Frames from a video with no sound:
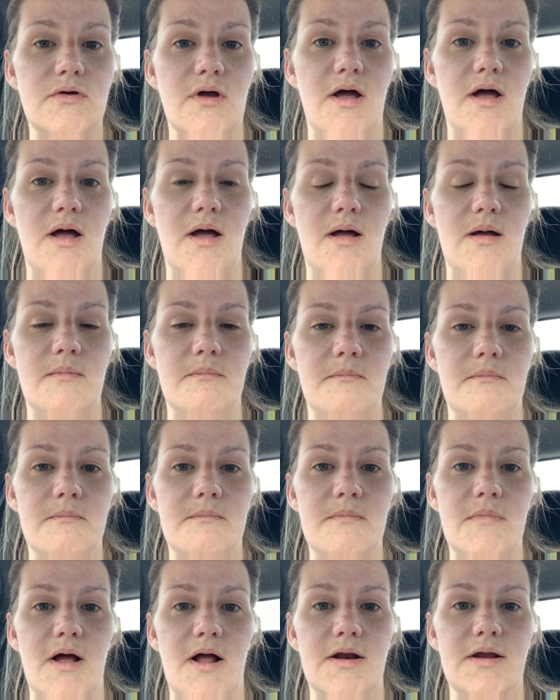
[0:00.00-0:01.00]
Um,
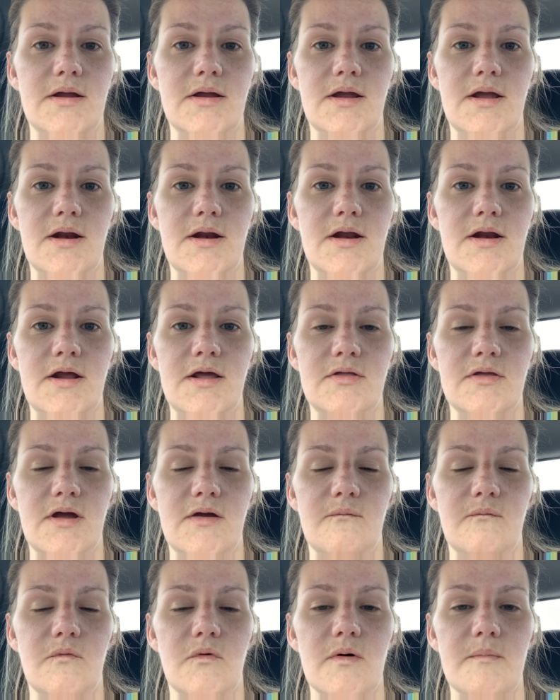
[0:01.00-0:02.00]
I didn't get
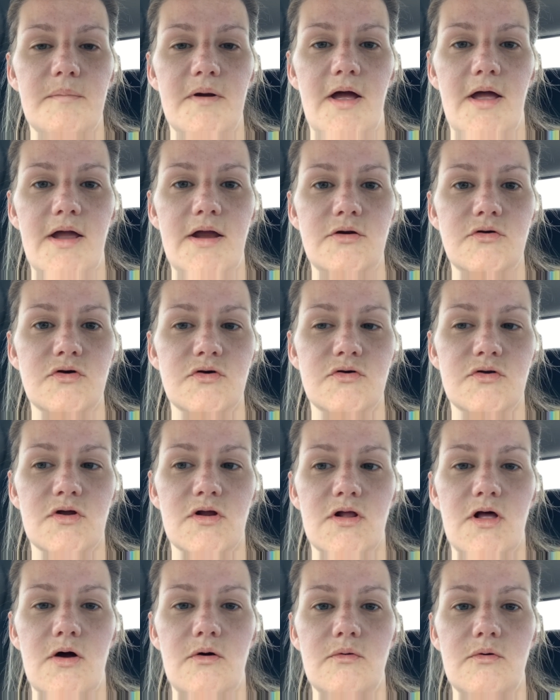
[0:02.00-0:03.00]
anything for paying, just the
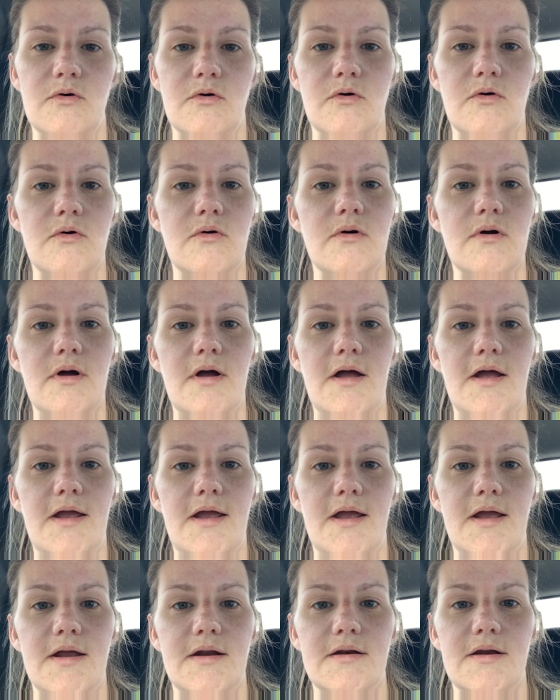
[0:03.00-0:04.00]
local.
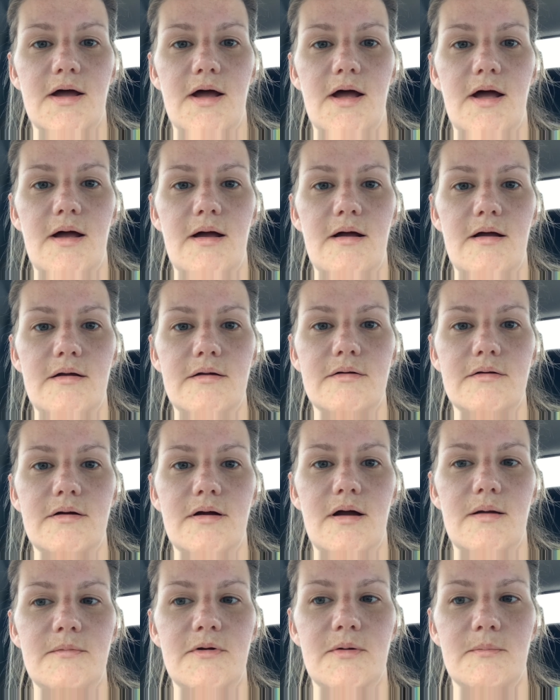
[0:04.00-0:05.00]
And uh,
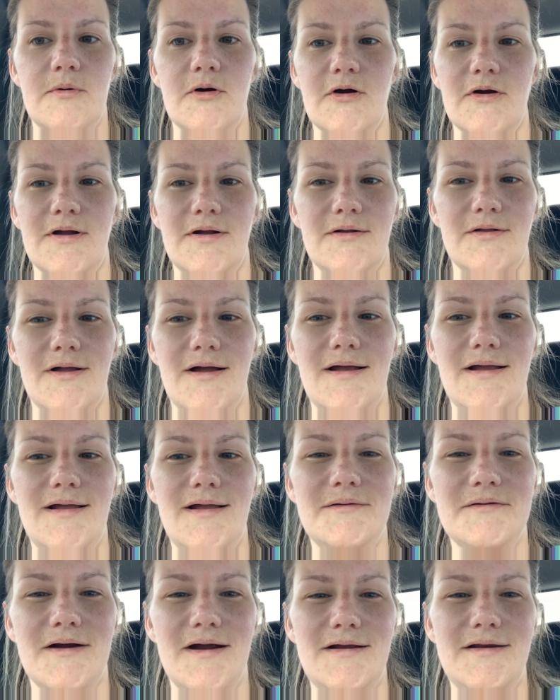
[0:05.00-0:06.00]
I'm in a parking lot
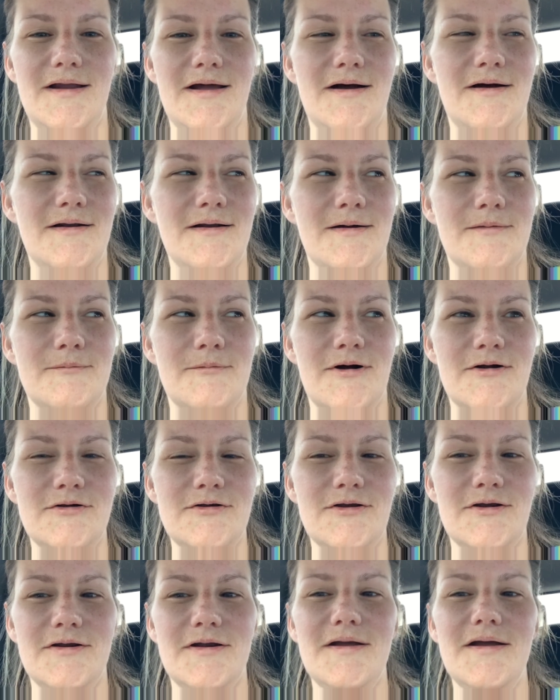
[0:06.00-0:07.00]
right now and I'm
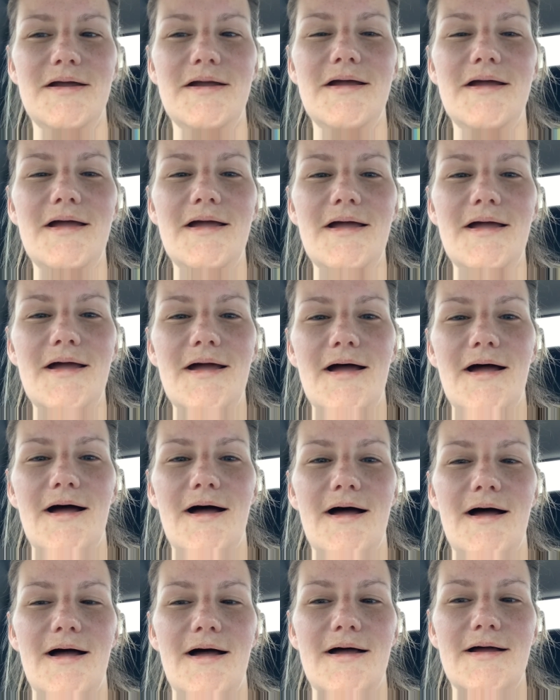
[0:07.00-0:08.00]
watching.
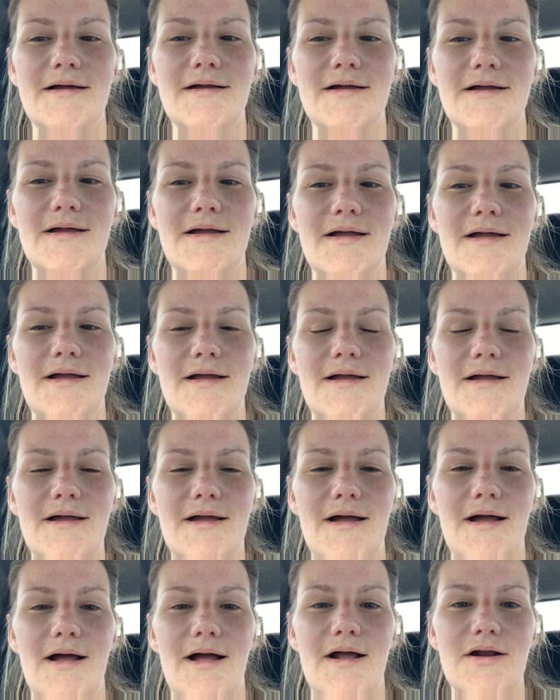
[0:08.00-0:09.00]
Uh,
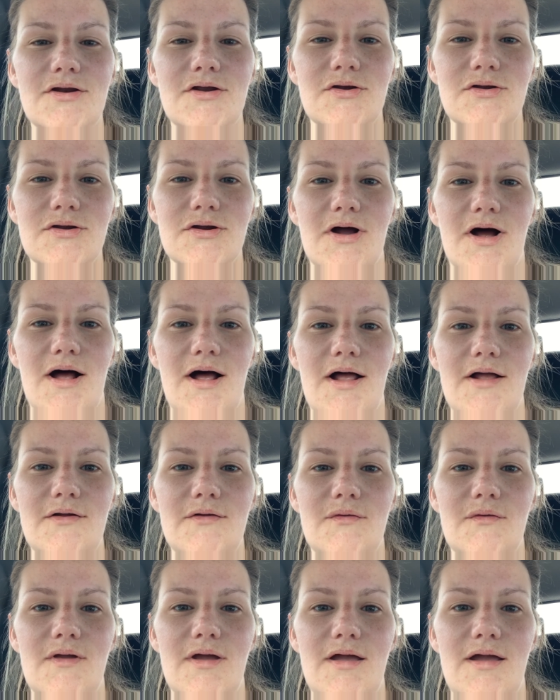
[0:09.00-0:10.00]
I just got
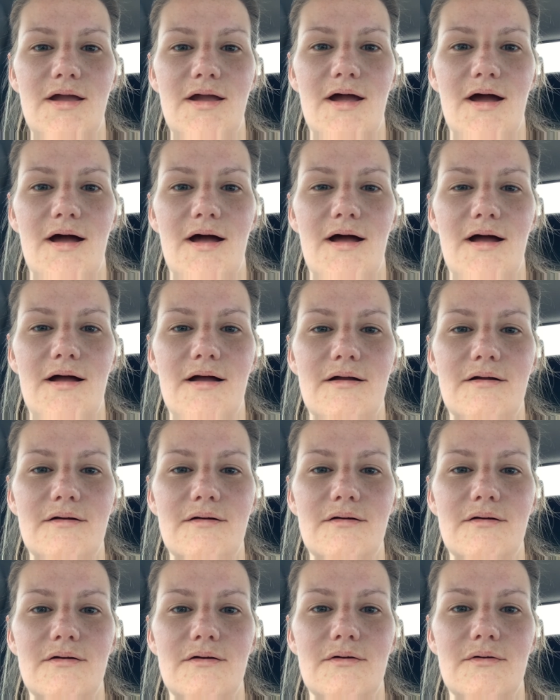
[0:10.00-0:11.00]
the uh,
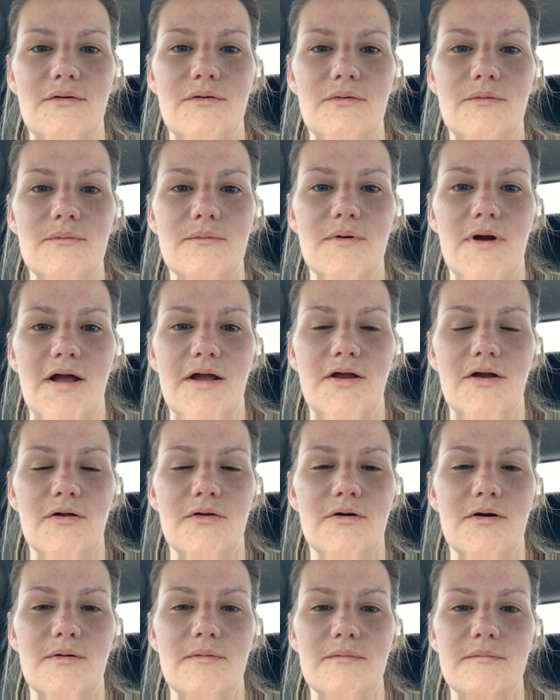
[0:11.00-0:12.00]

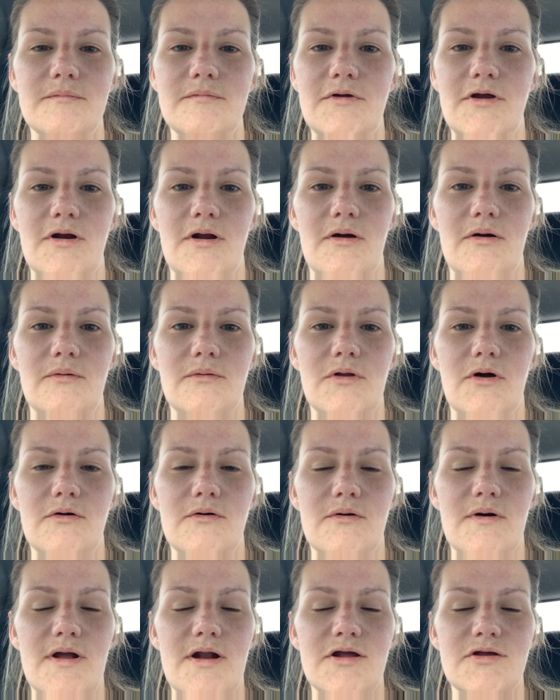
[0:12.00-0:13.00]
regular, you know,
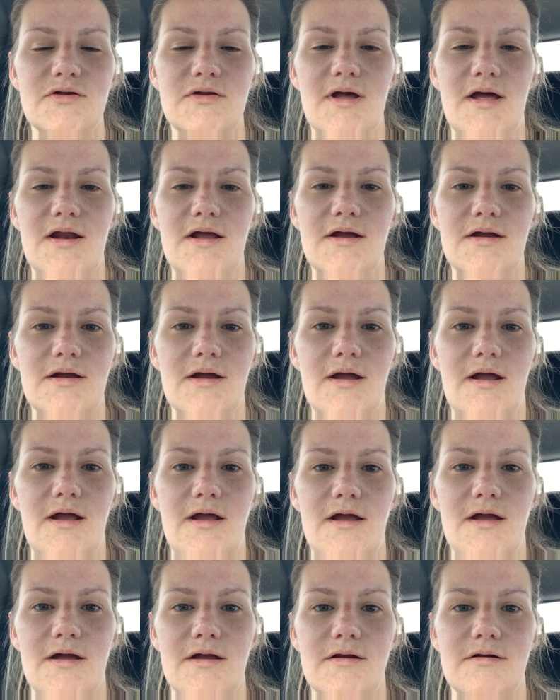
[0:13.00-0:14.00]
local anesthetic
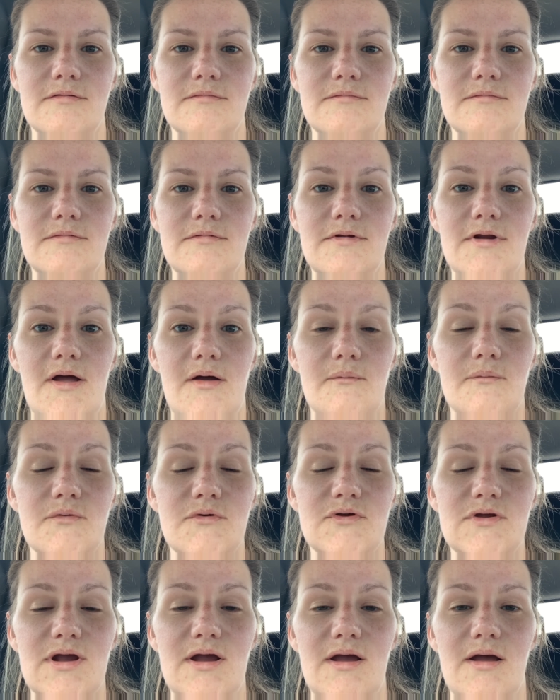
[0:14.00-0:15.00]
and that
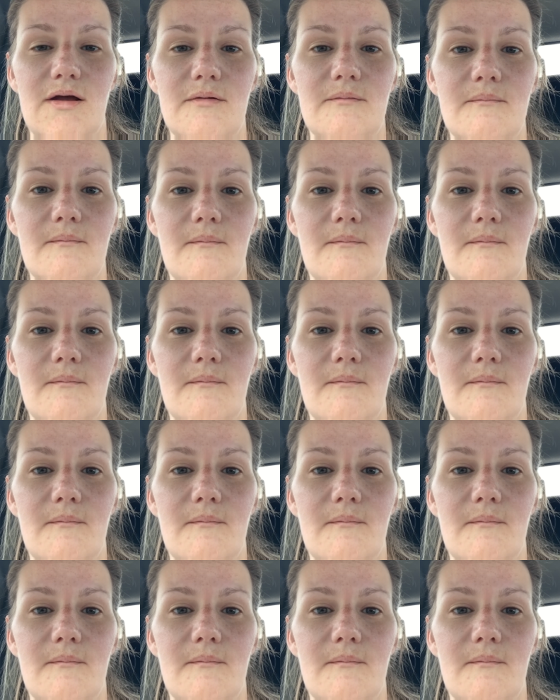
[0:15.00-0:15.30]
was it.